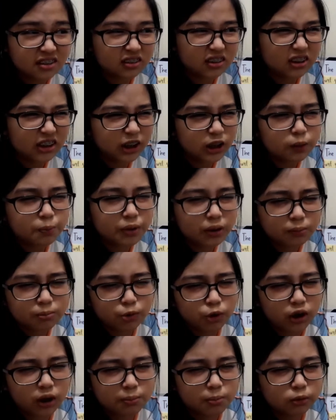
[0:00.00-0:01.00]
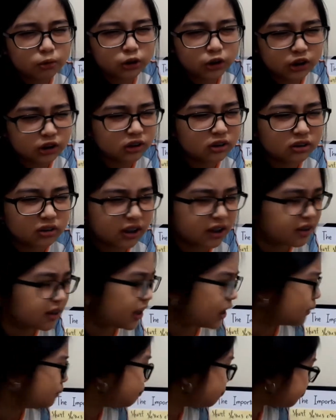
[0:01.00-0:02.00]
A little bit more emotion in
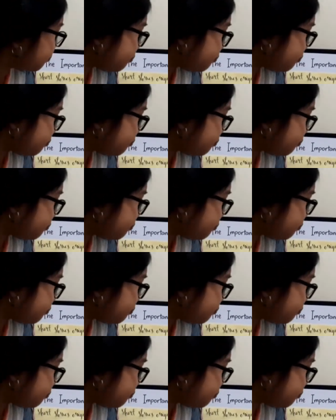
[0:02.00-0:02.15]
there.